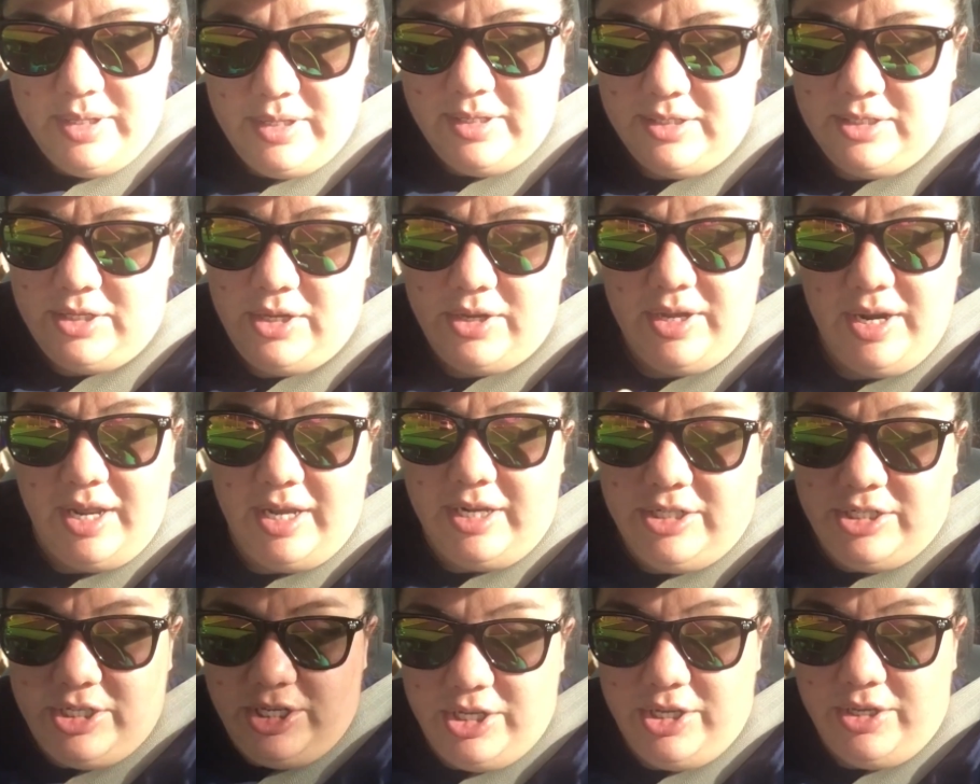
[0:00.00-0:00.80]
so you could
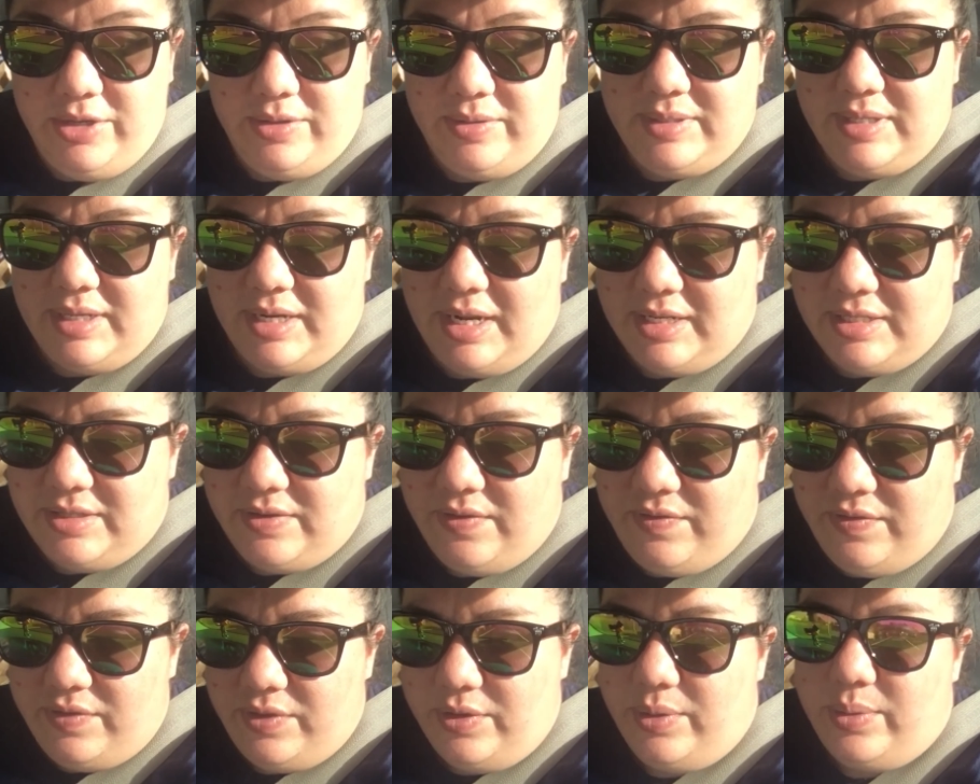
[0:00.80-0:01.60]
actually use it as
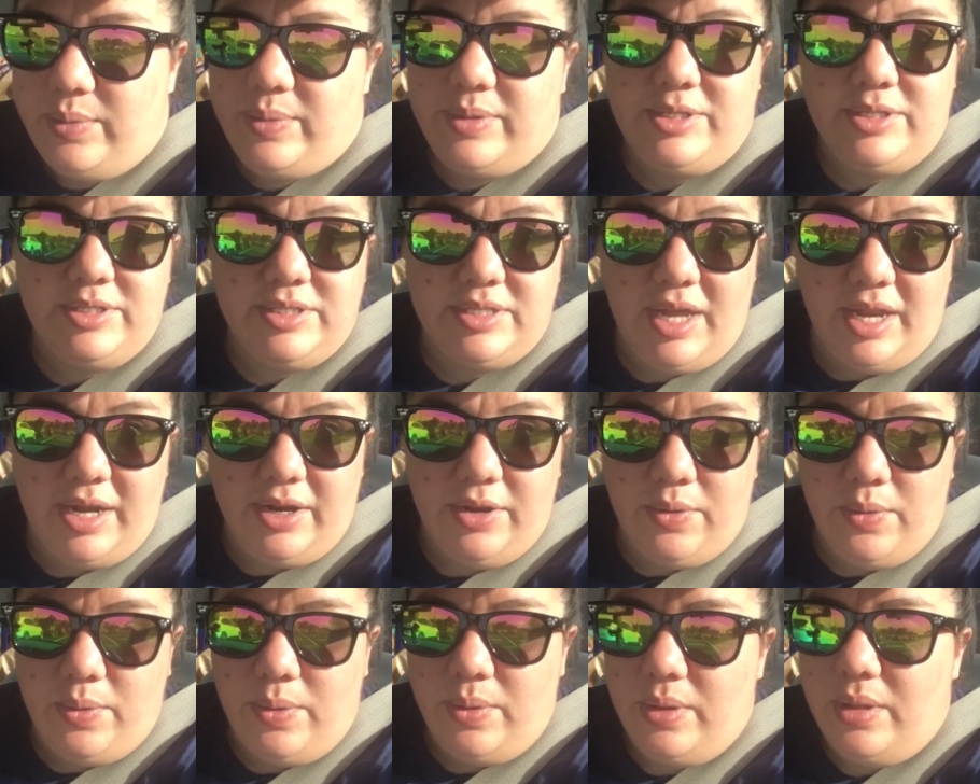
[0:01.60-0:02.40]
a flute, which is kind
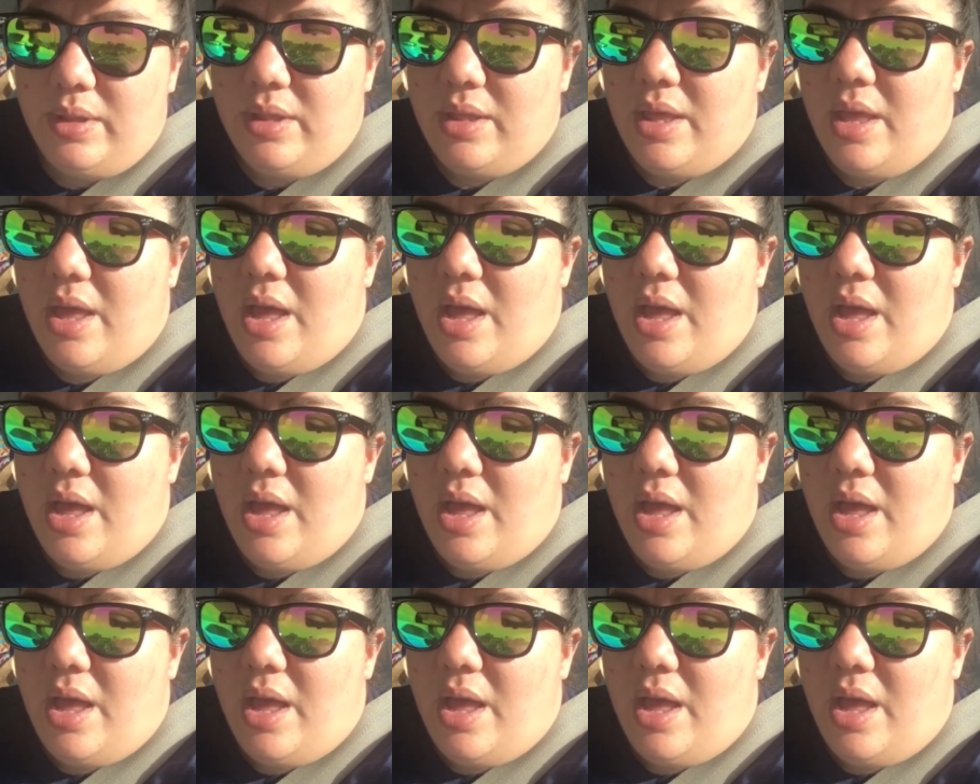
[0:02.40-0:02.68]
of cool.